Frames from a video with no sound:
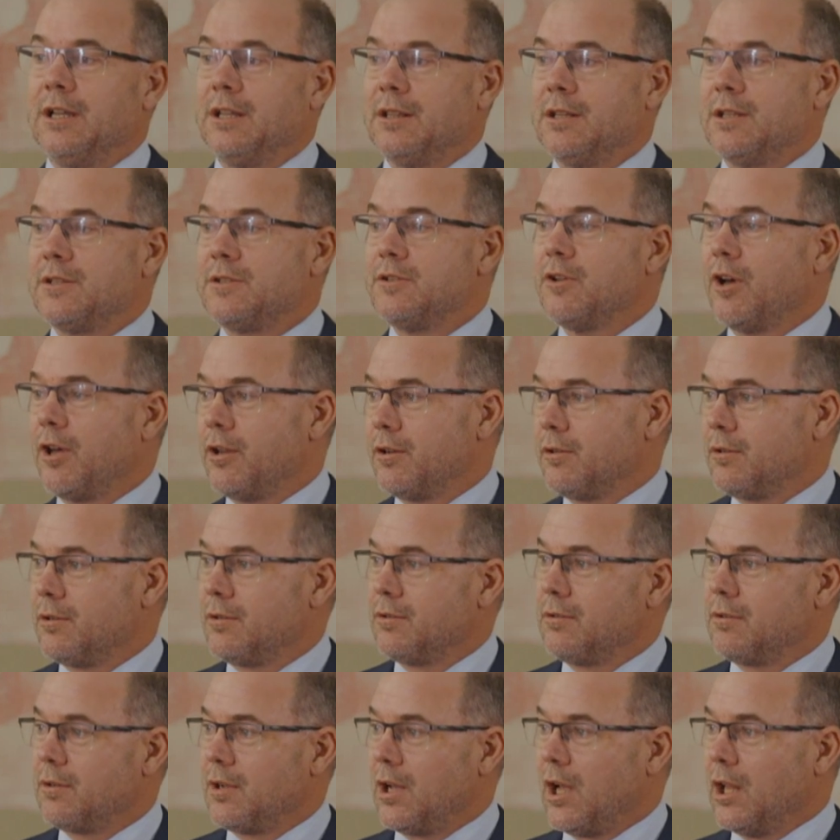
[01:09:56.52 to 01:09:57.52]
there's not
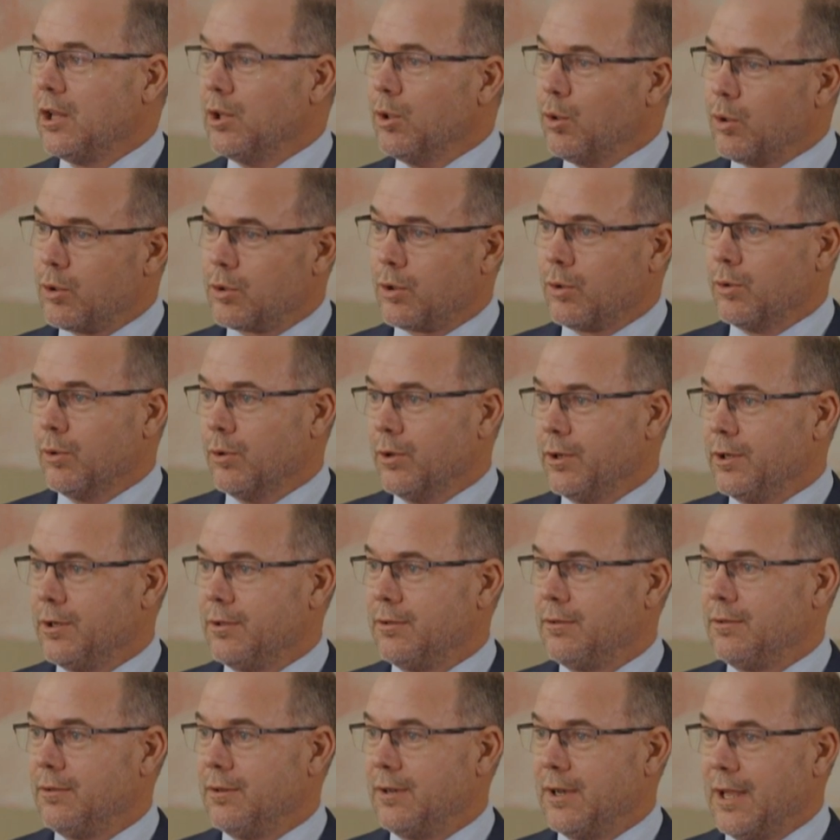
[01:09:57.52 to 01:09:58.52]
a law court
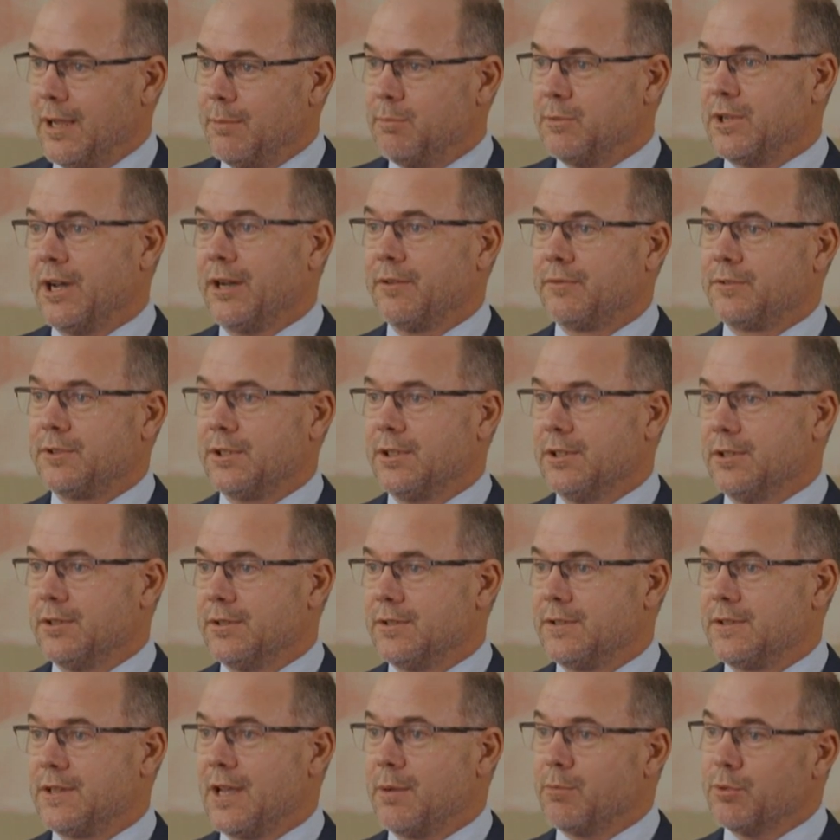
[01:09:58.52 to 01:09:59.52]
named after
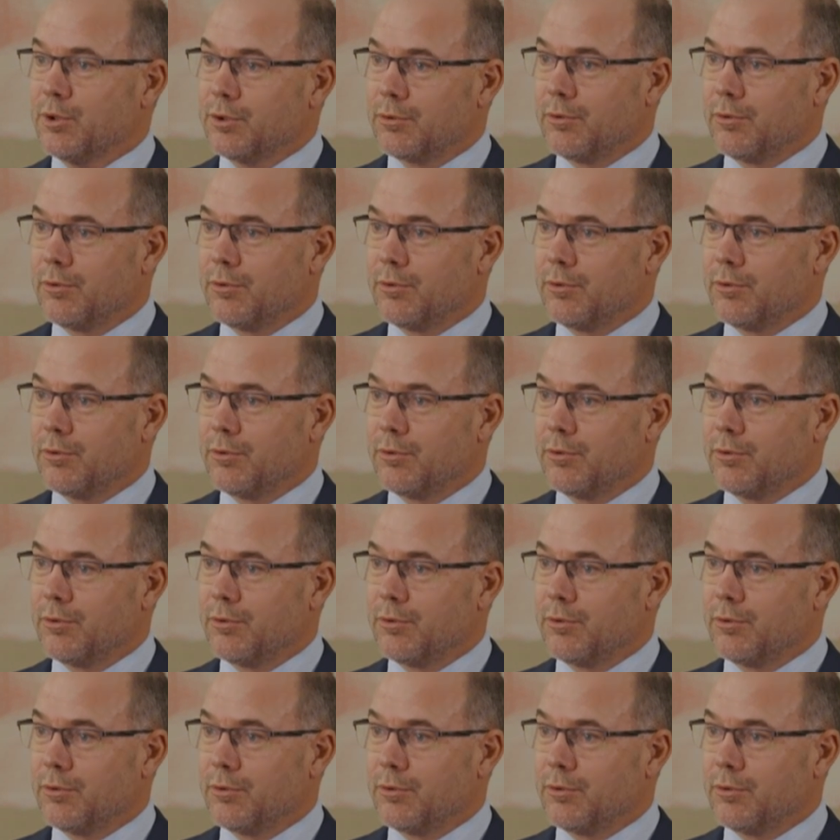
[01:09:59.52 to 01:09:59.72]
Samuel